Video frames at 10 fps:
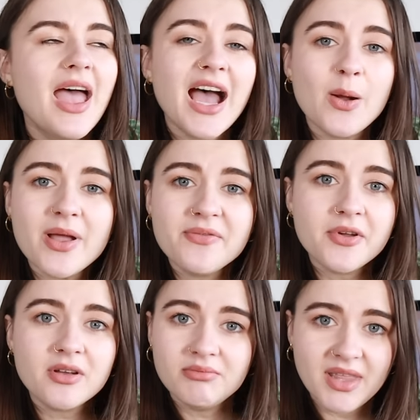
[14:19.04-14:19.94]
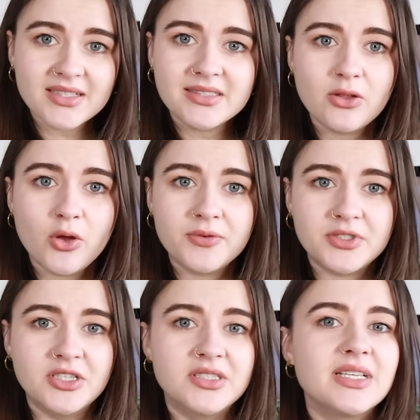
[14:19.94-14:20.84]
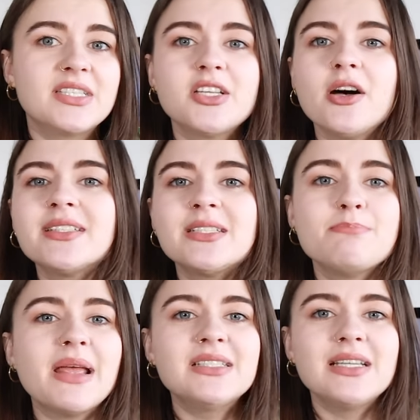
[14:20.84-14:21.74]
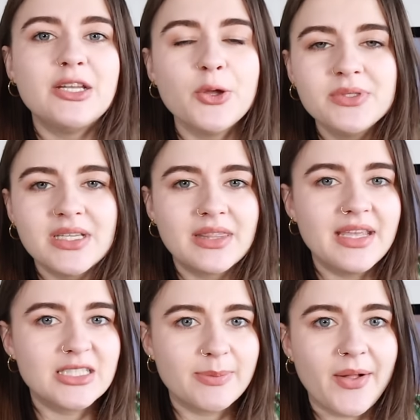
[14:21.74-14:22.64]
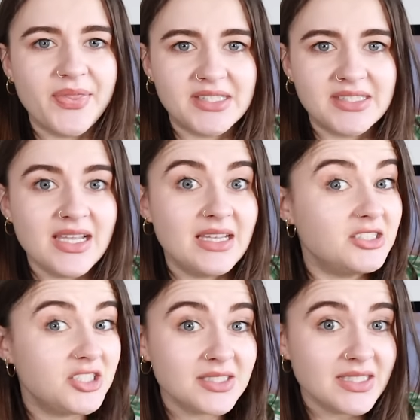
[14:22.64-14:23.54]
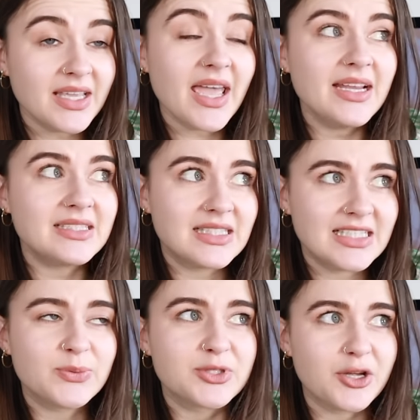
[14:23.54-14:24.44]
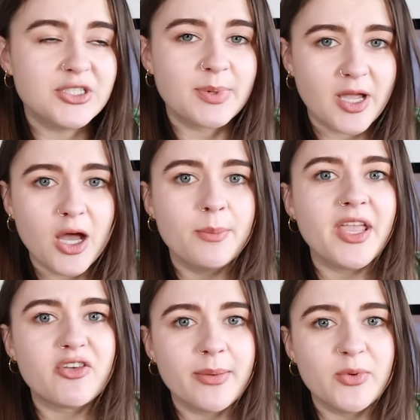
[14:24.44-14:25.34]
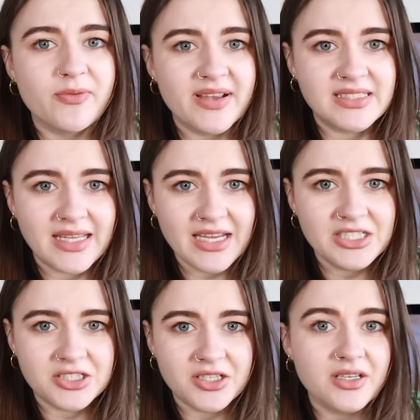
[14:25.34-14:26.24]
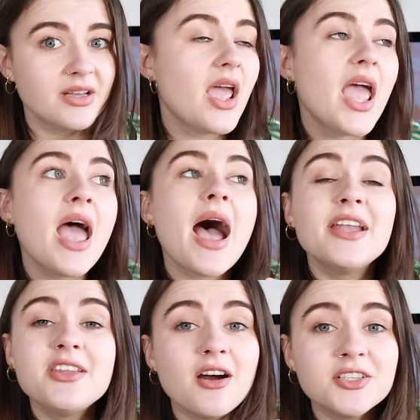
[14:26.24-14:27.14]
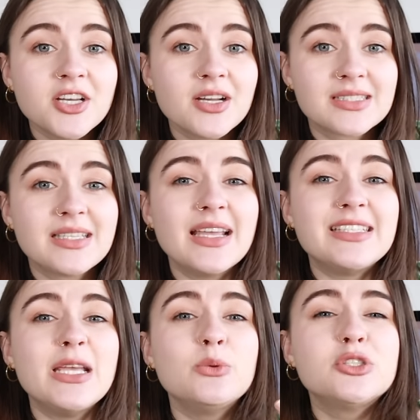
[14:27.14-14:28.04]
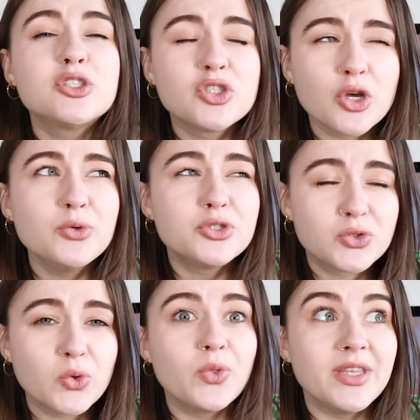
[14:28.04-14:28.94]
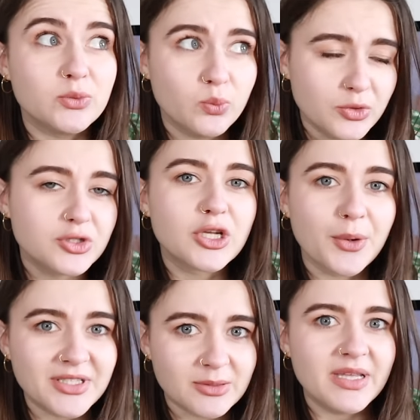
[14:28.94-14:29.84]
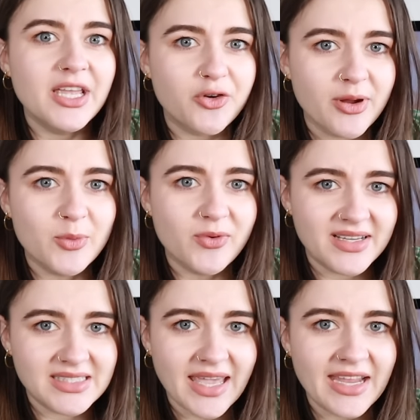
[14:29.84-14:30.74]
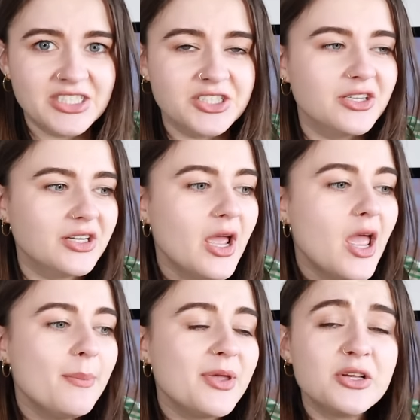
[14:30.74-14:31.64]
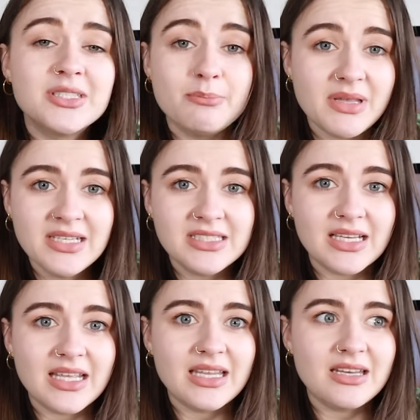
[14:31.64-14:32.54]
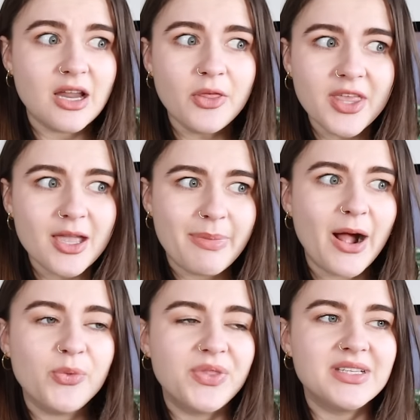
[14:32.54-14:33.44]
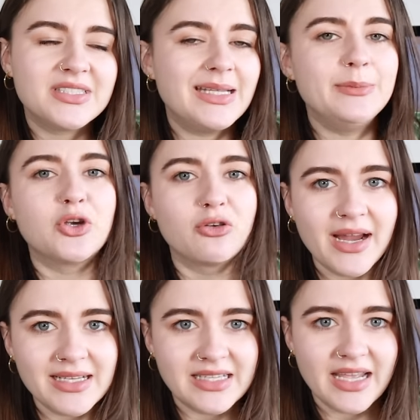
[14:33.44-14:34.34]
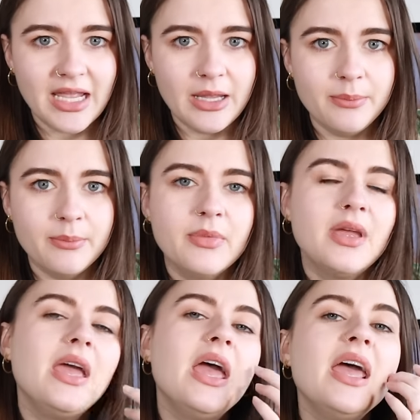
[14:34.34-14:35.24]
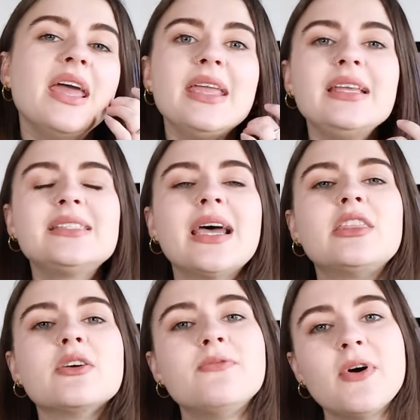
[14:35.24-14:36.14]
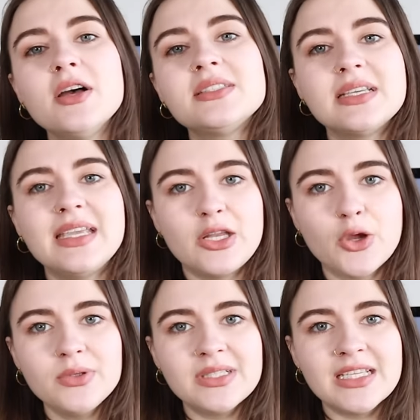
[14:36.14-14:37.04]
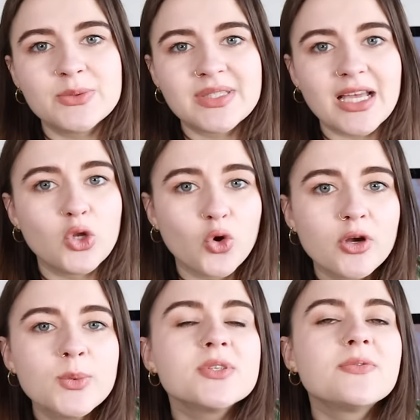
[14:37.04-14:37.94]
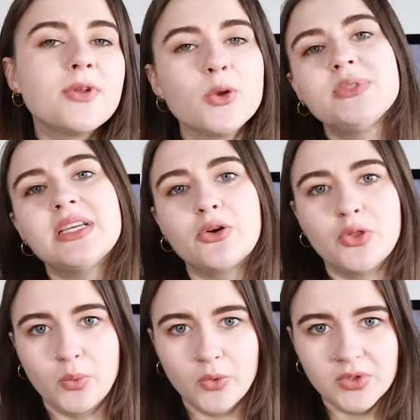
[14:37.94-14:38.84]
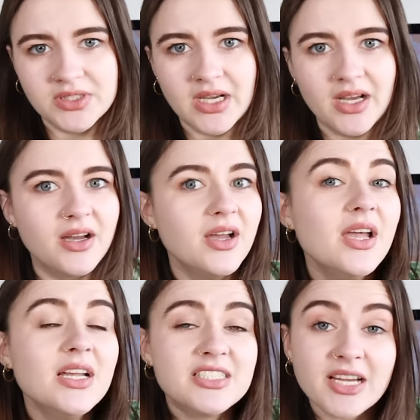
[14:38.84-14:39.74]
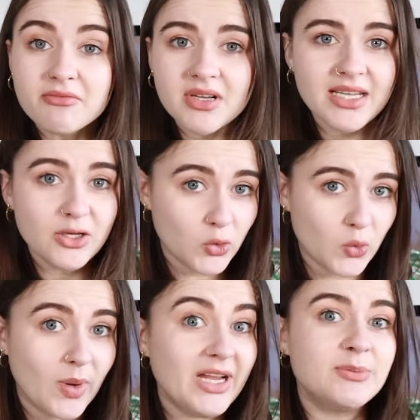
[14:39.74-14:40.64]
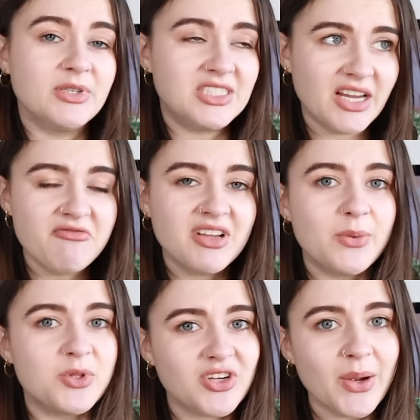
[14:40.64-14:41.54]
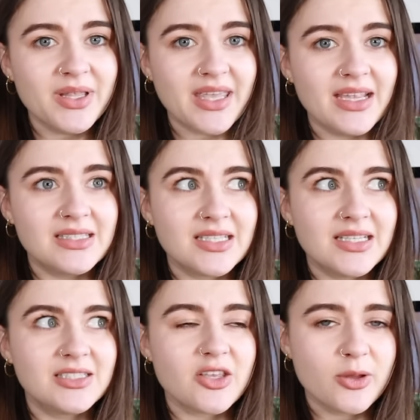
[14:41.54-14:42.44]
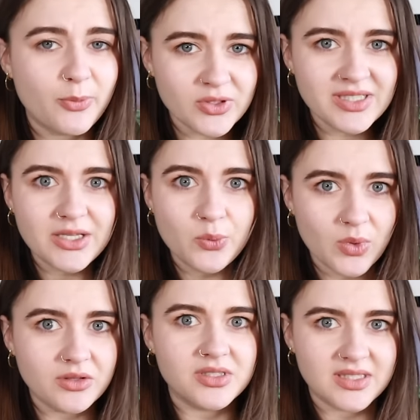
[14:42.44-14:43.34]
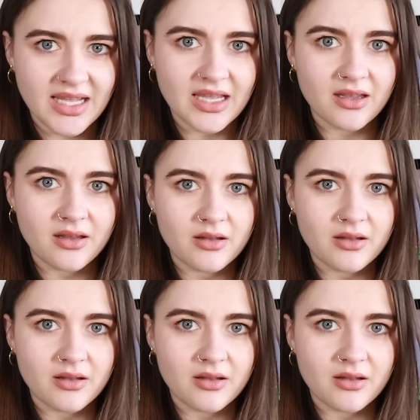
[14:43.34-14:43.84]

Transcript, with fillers: However, they're still officers. They started mentally noting things about this scene just in case this was going to become a criminal investigation. And Yarchuk said he was so sure this was going to be a criminal investigation because immediately nothing about this seemed correct to him. He said the first thing he noticed was that Lauren was floating on the water. Generally, not always, but generally with drowning cases, the body will sink.